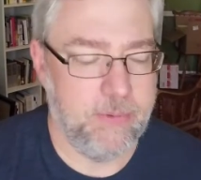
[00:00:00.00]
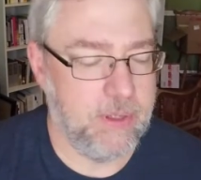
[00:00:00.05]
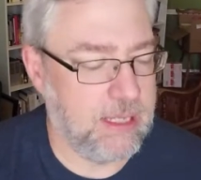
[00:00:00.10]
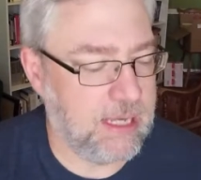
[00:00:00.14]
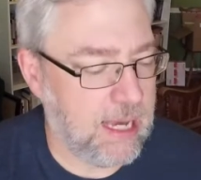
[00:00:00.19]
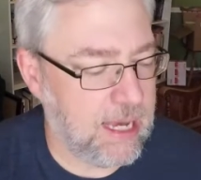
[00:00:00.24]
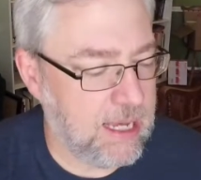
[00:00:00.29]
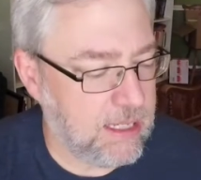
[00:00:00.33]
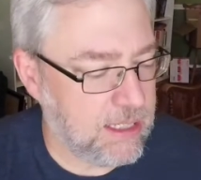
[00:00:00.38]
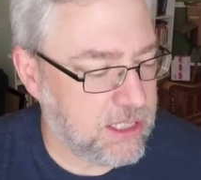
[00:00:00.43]

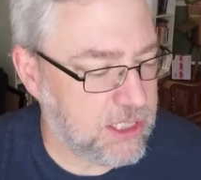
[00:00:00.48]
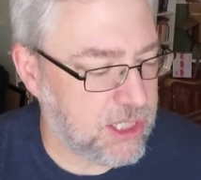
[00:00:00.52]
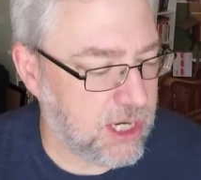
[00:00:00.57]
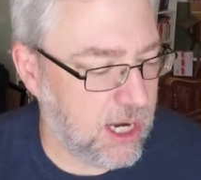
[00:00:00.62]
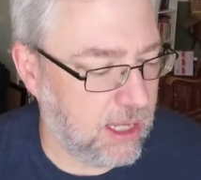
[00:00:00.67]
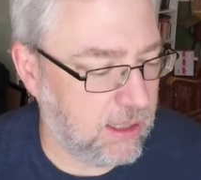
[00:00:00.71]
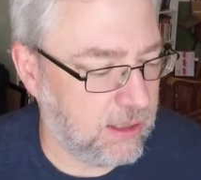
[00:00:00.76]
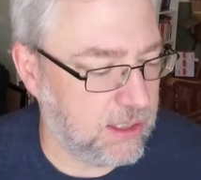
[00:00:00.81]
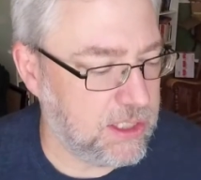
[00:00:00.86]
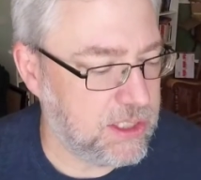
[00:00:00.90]
Katie's
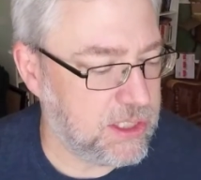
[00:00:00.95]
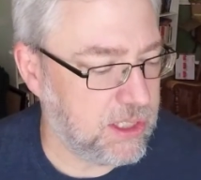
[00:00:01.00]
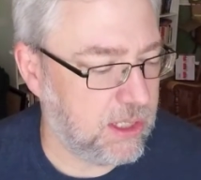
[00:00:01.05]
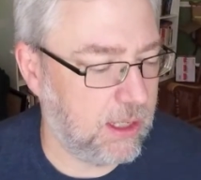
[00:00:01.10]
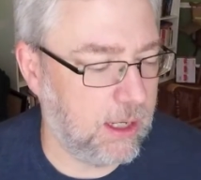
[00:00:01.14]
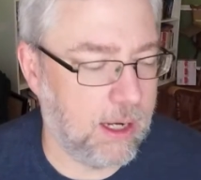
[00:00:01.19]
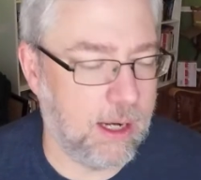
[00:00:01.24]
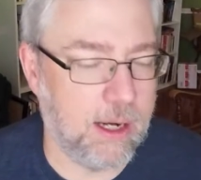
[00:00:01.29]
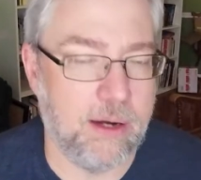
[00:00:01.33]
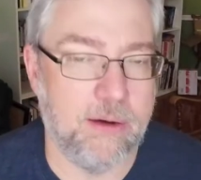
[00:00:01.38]
challenge
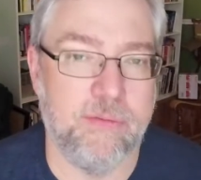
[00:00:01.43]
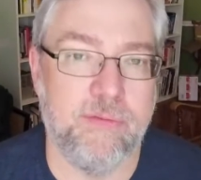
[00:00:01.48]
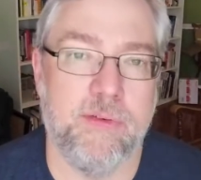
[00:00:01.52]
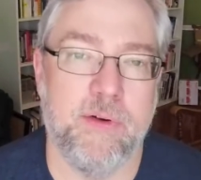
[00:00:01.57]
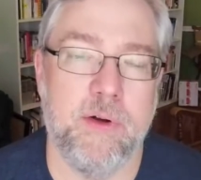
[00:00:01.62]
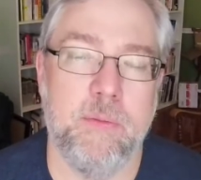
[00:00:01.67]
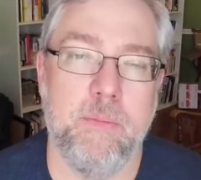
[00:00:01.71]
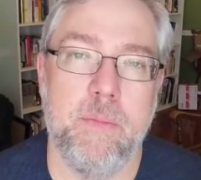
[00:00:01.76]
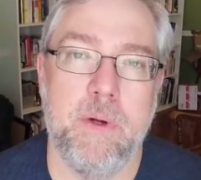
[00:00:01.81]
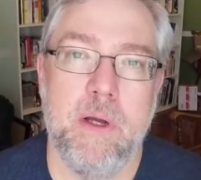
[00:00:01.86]

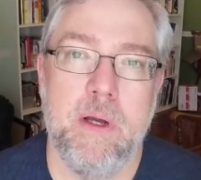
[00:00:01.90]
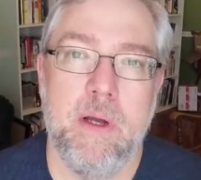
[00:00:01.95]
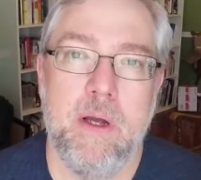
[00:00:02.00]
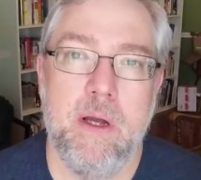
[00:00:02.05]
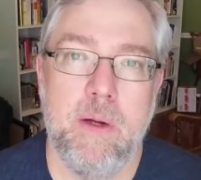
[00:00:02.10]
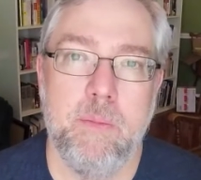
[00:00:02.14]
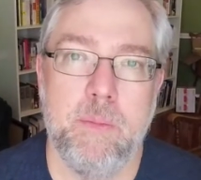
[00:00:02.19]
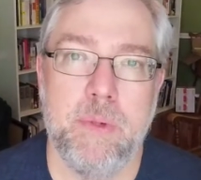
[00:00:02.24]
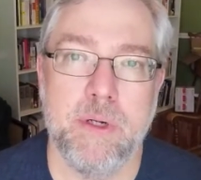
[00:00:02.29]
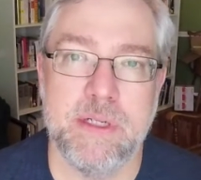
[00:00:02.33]
from
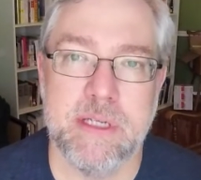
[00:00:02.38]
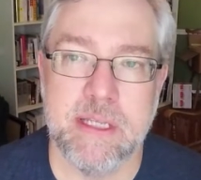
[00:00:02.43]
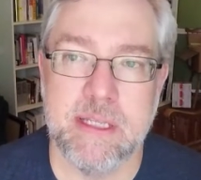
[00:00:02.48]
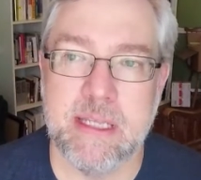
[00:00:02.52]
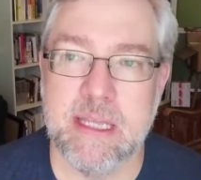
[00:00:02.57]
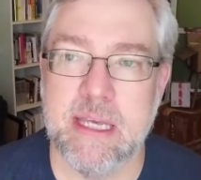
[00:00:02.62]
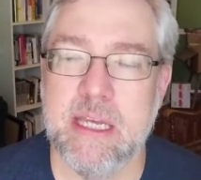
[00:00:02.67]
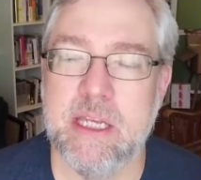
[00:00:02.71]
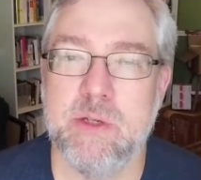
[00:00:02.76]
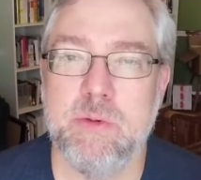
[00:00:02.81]
Books and
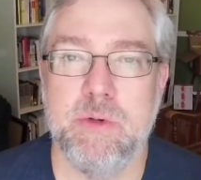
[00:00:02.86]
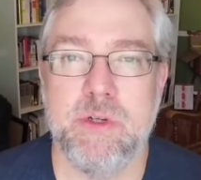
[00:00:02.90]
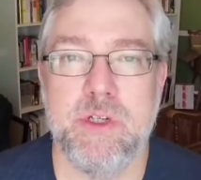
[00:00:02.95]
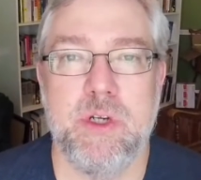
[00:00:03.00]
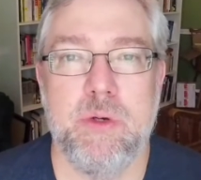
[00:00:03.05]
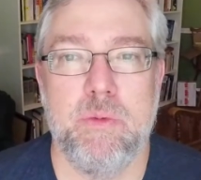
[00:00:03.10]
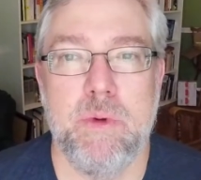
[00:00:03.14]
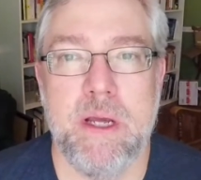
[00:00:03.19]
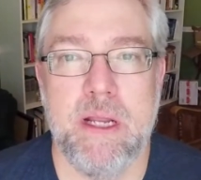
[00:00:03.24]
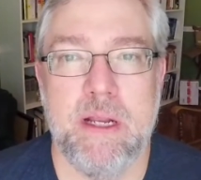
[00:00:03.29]
Things was
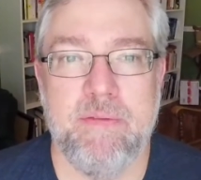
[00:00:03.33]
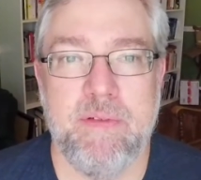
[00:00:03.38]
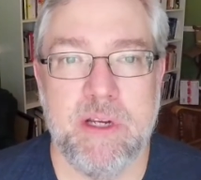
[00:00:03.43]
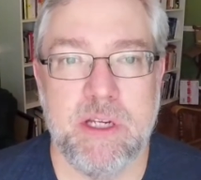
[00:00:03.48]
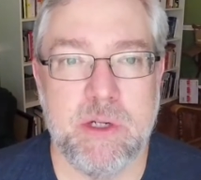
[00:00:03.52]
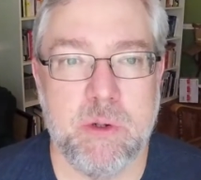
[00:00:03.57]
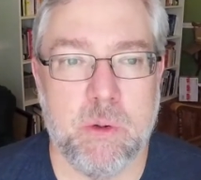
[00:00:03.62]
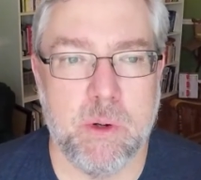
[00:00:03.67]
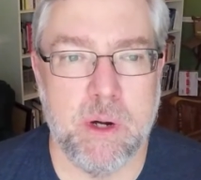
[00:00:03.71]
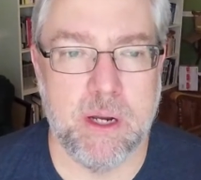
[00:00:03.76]
to read a
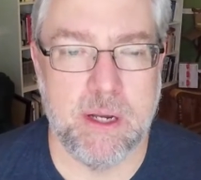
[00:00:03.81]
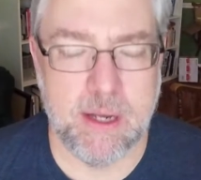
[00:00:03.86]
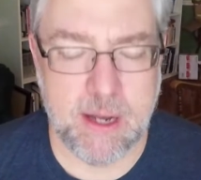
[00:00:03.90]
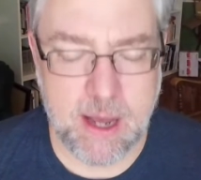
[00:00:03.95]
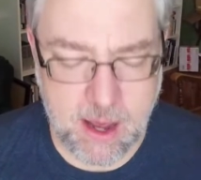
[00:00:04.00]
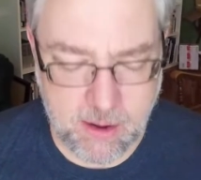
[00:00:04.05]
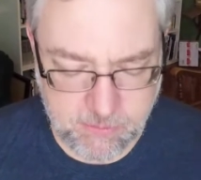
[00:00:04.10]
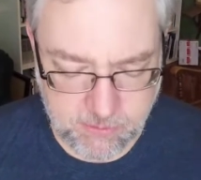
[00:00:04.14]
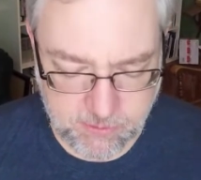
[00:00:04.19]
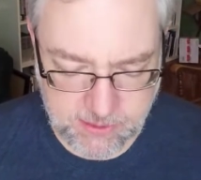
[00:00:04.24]
Victorian
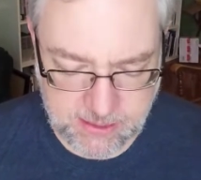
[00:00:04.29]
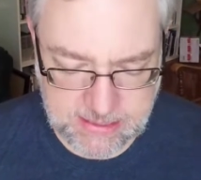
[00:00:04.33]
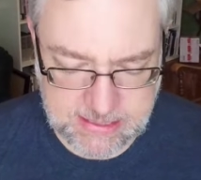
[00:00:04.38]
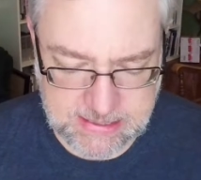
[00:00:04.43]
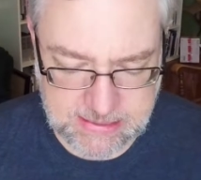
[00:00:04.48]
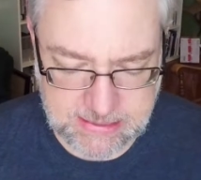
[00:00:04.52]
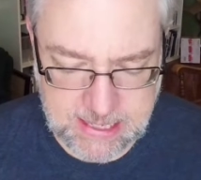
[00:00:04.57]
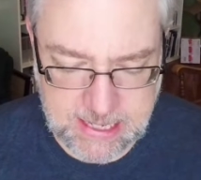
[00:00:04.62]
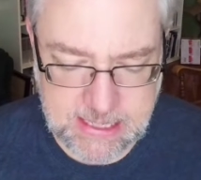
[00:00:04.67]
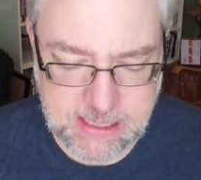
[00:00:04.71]
novel that's
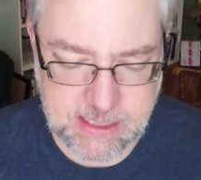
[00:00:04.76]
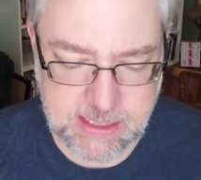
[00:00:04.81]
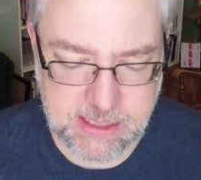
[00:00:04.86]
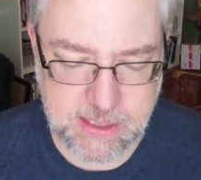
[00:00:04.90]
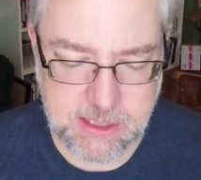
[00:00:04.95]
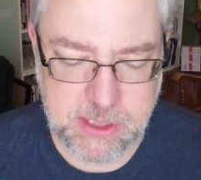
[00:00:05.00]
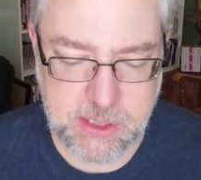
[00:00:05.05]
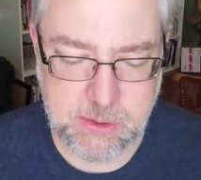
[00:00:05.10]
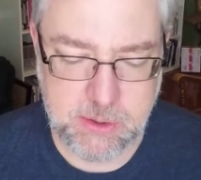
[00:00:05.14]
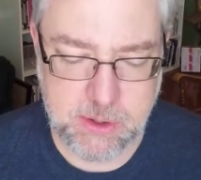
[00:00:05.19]
less
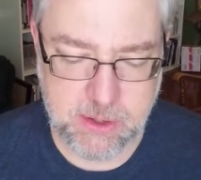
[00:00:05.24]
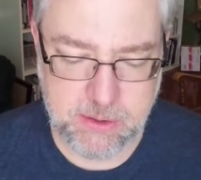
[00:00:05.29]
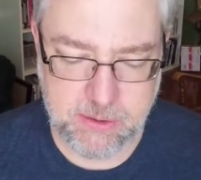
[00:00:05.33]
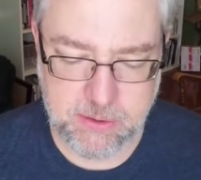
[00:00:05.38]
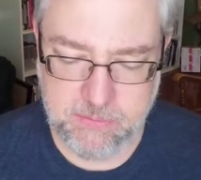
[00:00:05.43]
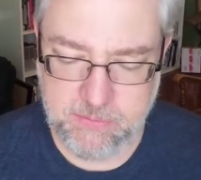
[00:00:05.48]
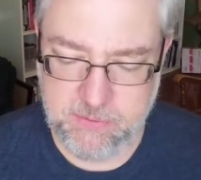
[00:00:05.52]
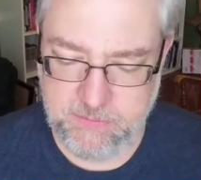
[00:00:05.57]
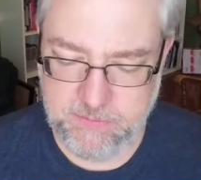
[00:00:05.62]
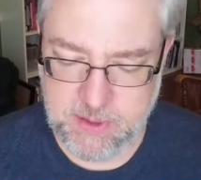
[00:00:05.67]
than
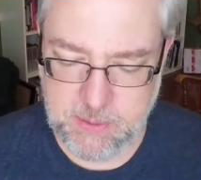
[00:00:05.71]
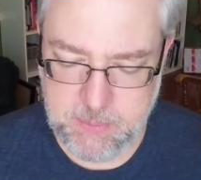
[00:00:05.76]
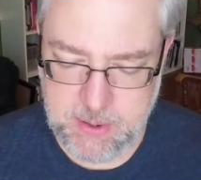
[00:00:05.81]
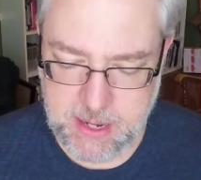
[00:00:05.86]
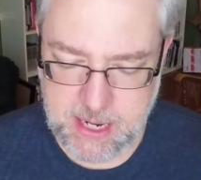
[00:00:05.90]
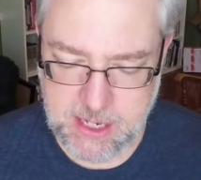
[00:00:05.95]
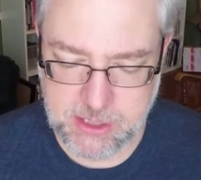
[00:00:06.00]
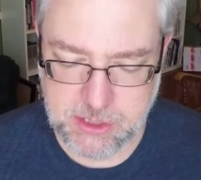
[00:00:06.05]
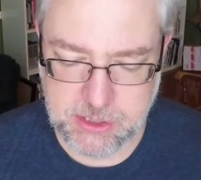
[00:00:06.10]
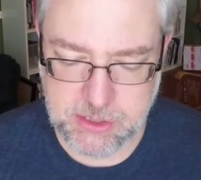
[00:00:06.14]
250
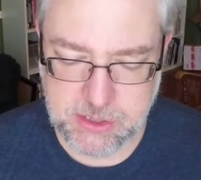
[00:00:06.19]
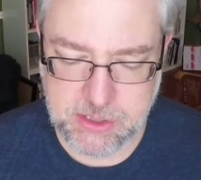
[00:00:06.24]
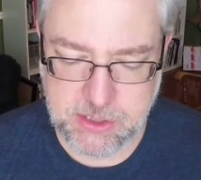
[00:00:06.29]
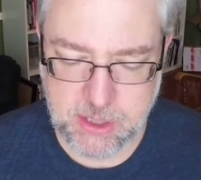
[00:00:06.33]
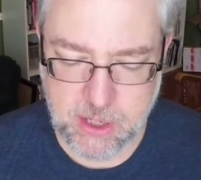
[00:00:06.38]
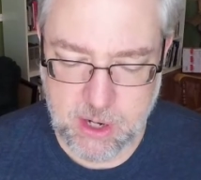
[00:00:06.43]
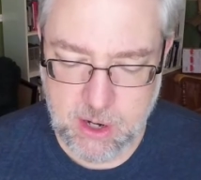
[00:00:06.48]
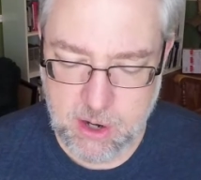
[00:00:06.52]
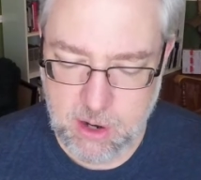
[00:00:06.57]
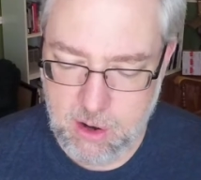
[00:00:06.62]
pages
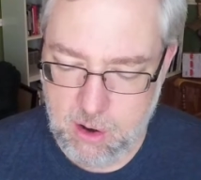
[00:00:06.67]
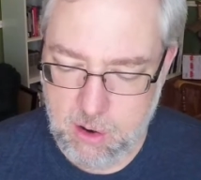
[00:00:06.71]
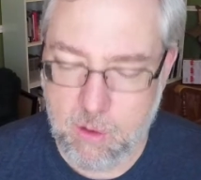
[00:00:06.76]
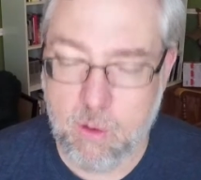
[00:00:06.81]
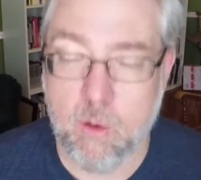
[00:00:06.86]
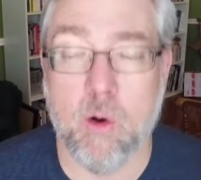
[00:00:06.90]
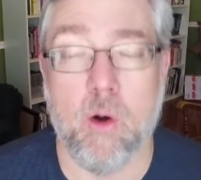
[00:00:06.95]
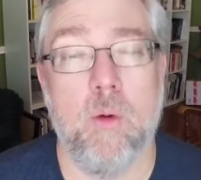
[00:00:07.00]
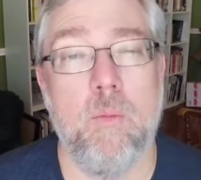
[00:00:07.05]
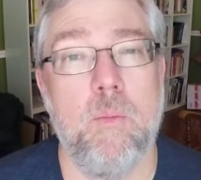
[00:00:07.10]

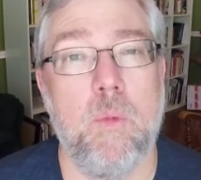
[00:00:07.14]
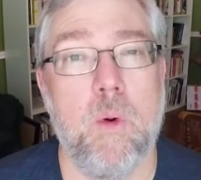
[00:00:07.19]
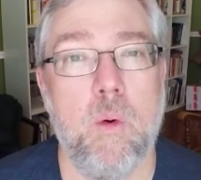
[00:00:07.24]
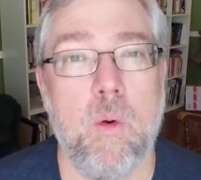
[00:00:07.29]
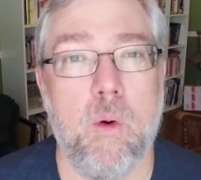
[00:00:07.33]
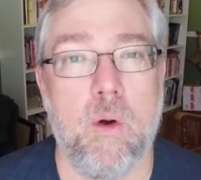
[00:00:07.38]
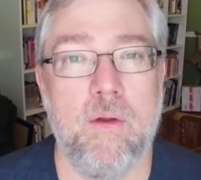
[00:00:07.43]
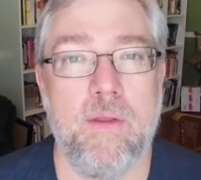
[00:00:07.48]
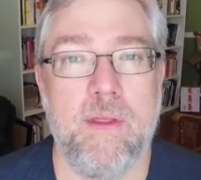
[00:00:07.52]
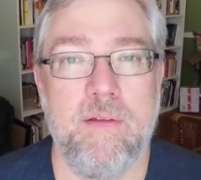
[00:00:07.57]
or
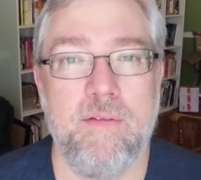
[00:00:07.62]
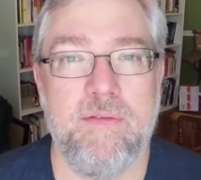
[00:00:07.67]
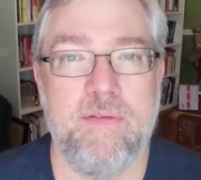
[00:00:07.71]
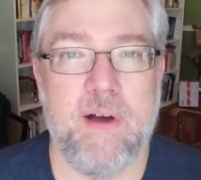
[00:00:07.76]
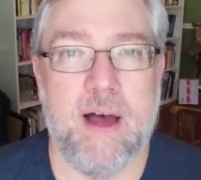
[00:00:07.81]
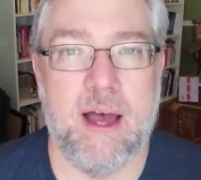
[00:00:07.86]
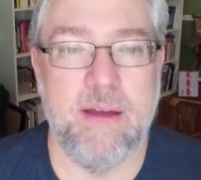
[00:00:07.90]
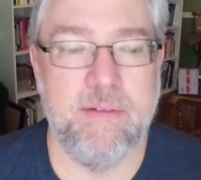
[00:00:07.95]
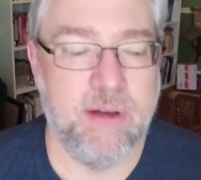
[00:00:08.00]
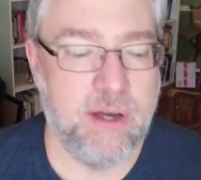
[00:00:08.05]
more than
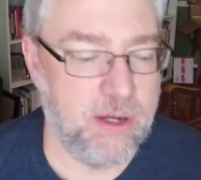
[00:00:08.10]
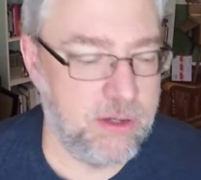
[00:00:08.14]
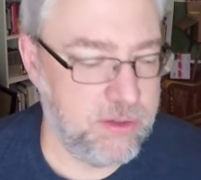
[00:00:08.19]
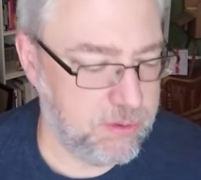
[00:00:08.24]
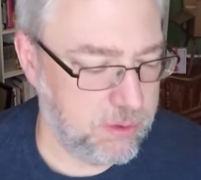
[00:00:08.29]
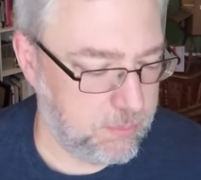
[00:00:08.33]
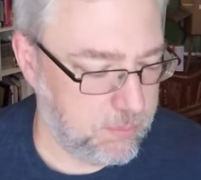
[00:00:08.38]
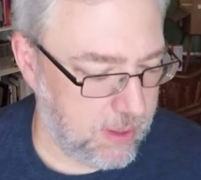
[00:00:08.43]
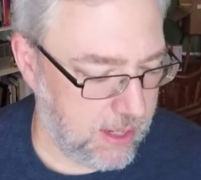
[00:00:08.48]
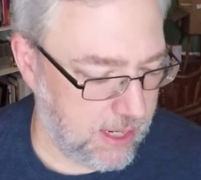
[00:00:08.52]

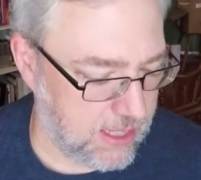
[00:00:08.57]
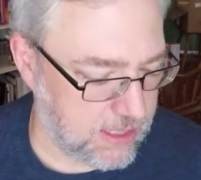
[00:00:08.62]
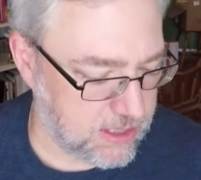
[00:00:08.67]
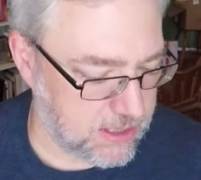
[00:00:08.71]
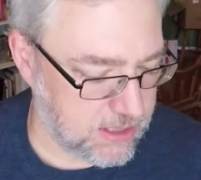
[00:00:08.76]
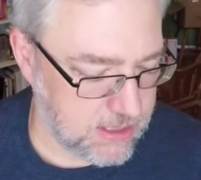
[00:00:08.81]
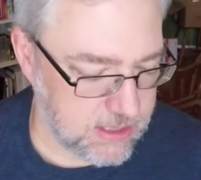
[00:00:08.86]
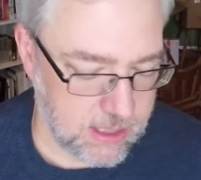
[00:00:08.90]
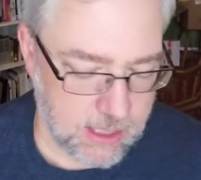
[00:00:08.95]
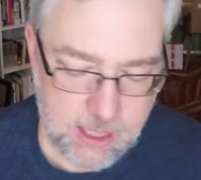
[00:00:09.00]
500
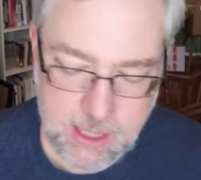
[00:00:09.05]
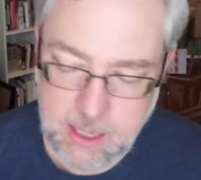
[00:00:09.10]
pages.